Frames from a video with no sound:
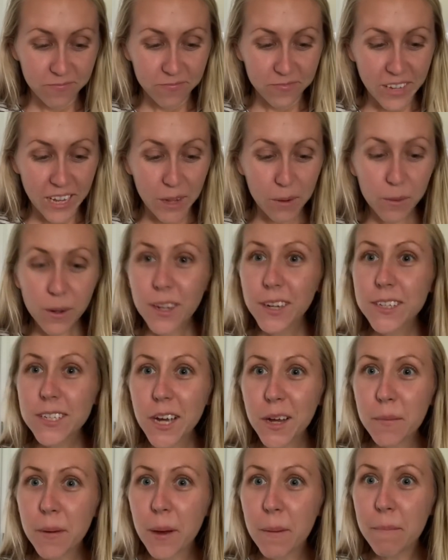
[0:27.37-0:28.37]
And we're going to
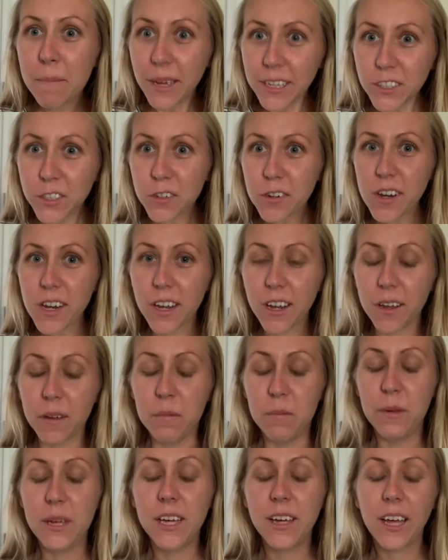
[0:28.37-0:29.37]
talk about measuring
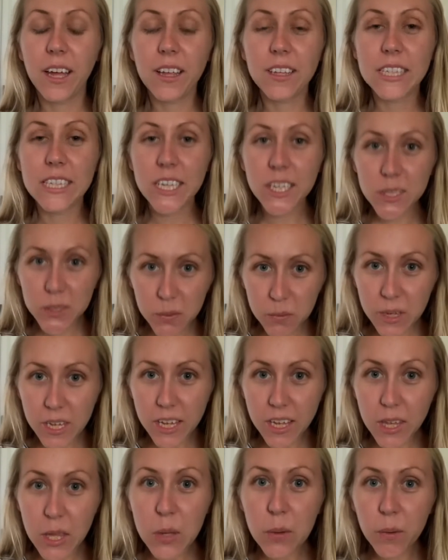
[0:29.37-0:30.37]
because this
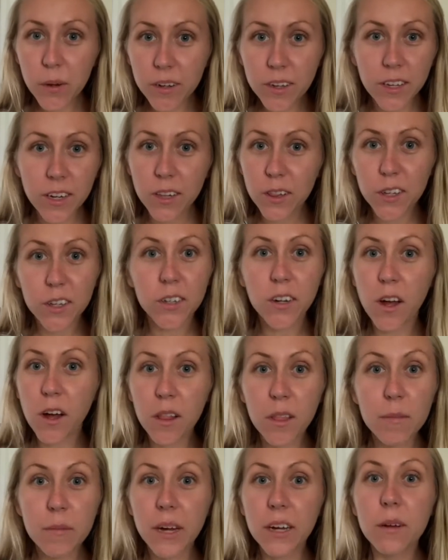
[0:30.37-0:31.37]
week you are going to learn all
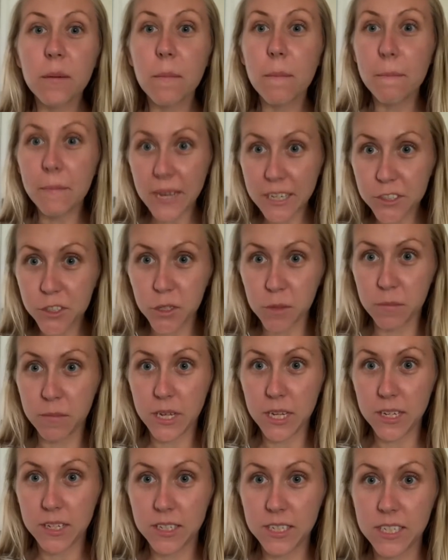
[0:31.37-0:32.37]
about
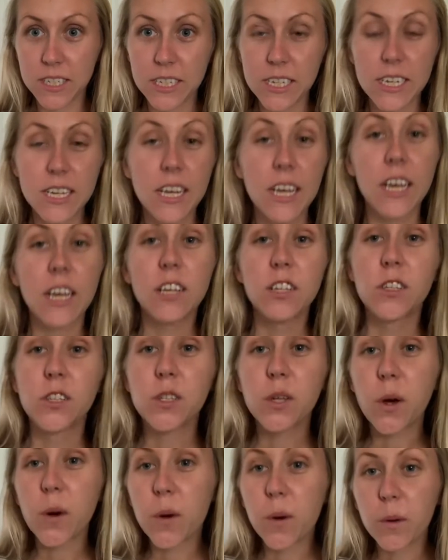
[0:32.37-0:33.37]
measurement.
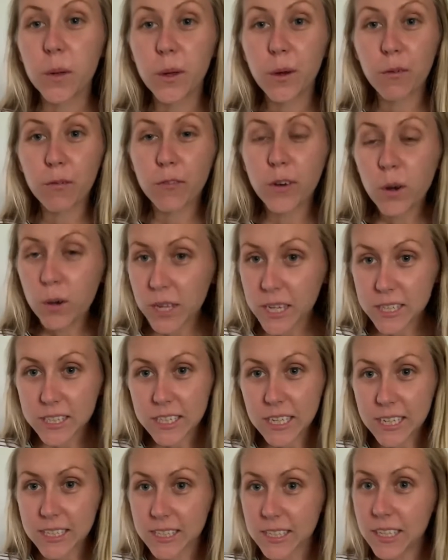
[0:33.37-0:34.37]
So your focus
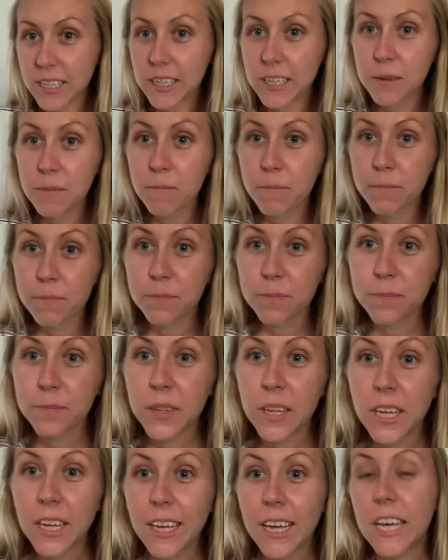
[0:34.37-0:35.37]
lesson
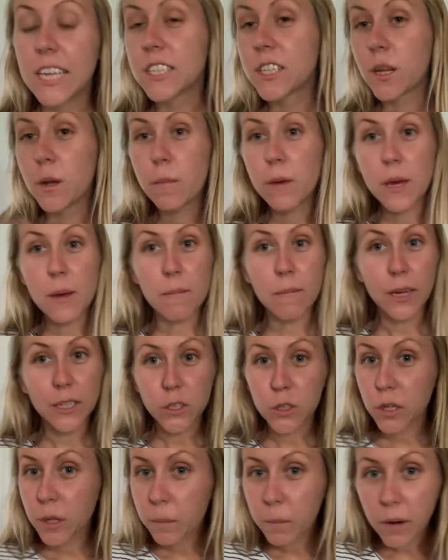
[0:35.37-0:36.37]
is going to be a
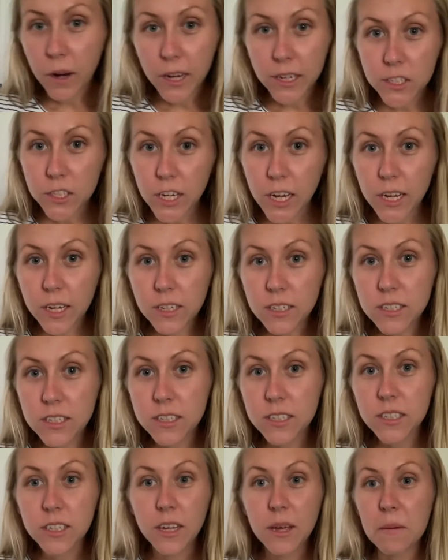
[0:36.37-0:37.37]
measuring project.
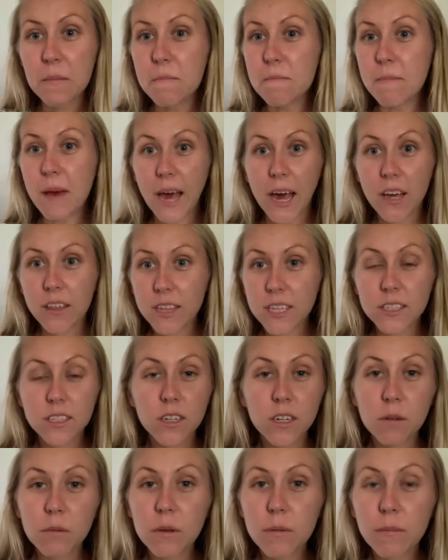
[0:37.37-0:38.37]
Math is
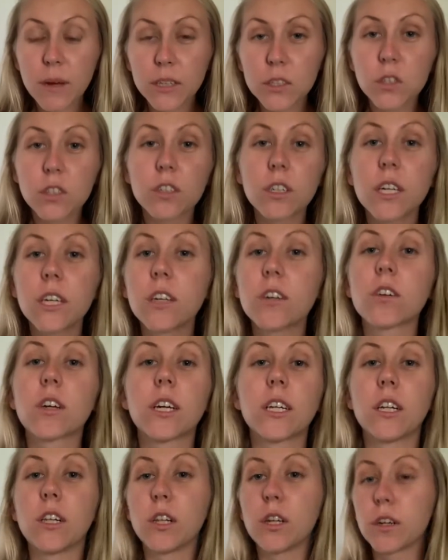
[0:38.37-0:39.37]
going to be measuring. You're going
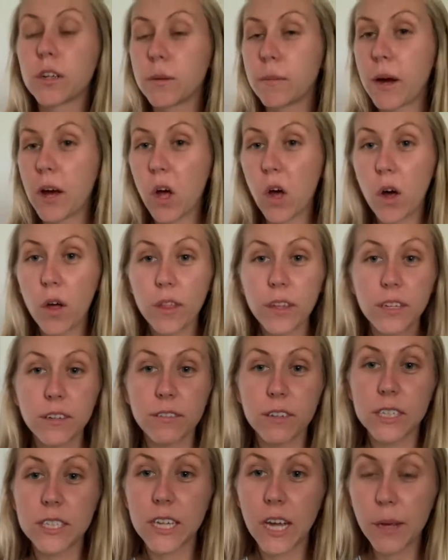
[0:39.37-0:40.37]
to learn about all the
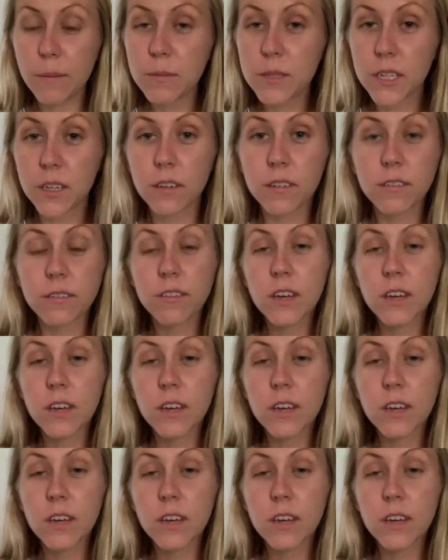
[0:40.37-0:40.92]
different types of